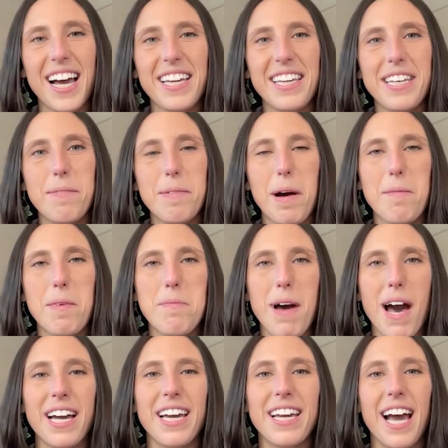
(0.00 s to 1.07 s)
I keep coming
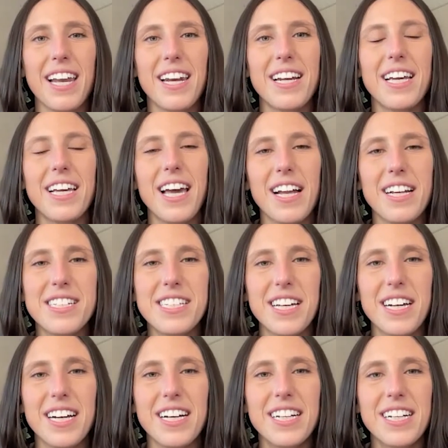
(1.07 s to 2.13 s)
back again and again
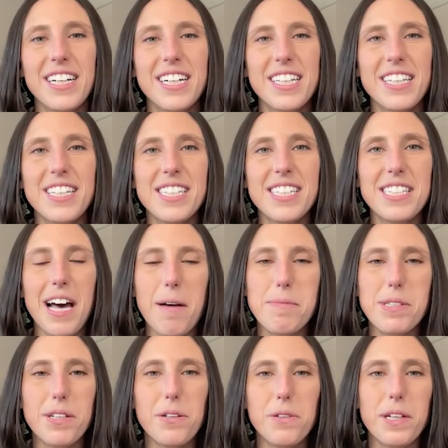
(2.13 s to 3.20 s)
to this is
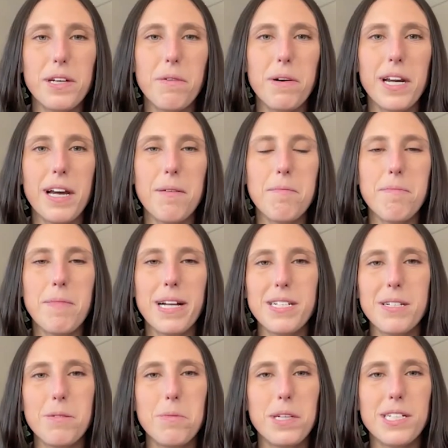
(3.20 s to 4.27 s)
absolutely what I'm
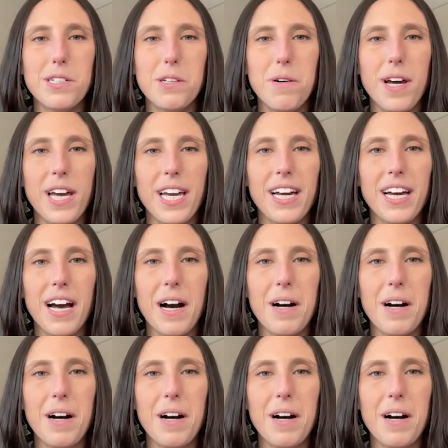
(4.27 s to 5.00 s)
meant to be doing.